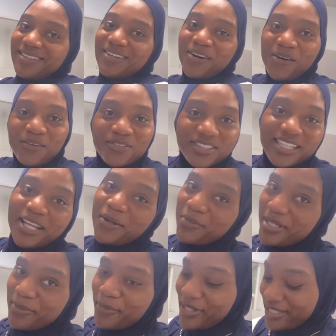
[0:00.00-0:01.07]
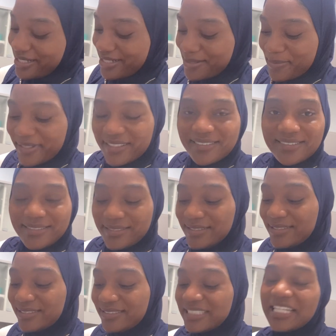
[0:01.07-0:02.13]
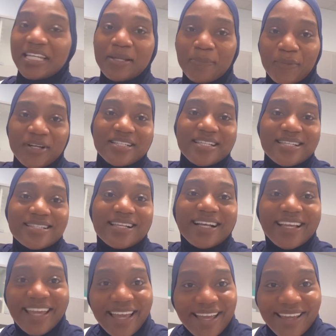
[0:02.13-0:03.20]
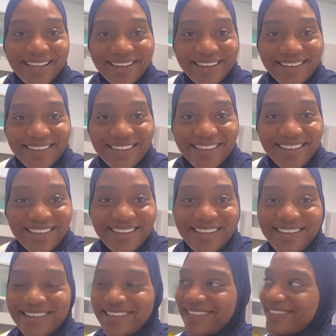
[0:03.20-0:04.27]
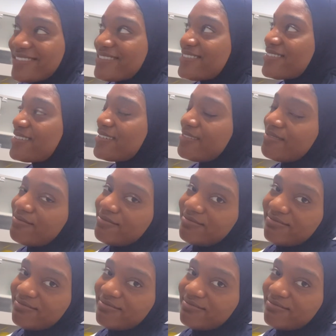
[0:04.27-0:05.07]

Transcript: hopefully I don't need braces, but needing braces again. So